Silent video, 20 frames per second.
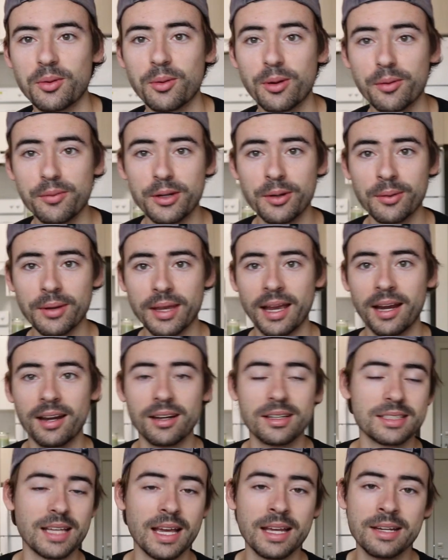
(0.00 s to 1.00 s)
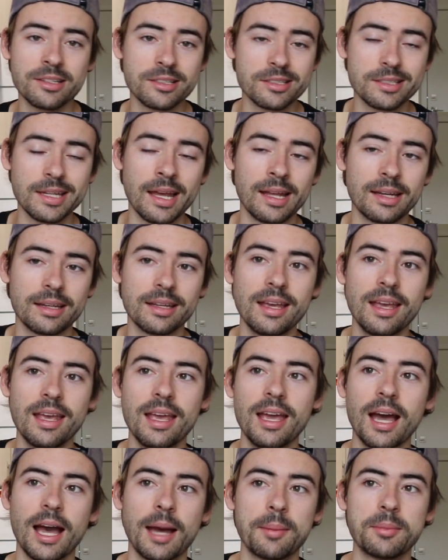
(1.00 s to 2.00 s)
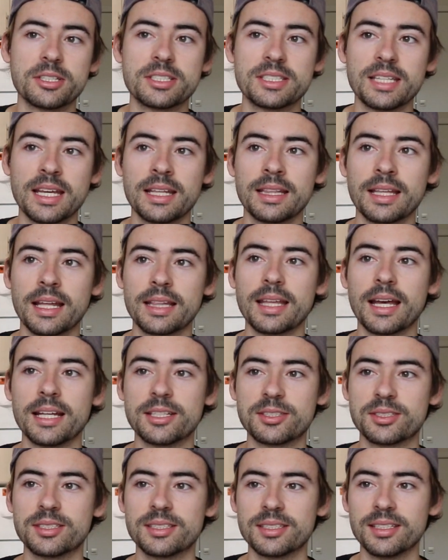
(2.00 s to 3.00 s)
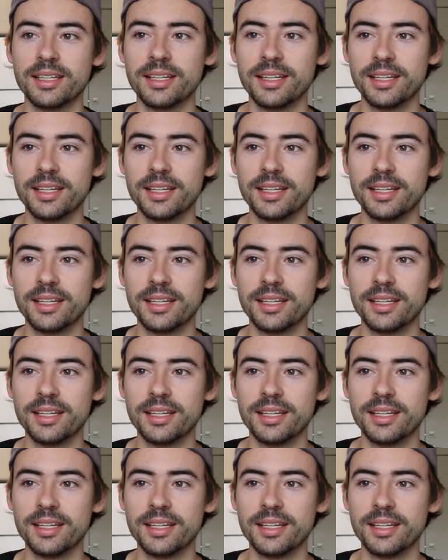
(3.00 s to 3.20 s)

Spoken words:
or if you don't care, because I understand. I'm just saying that that's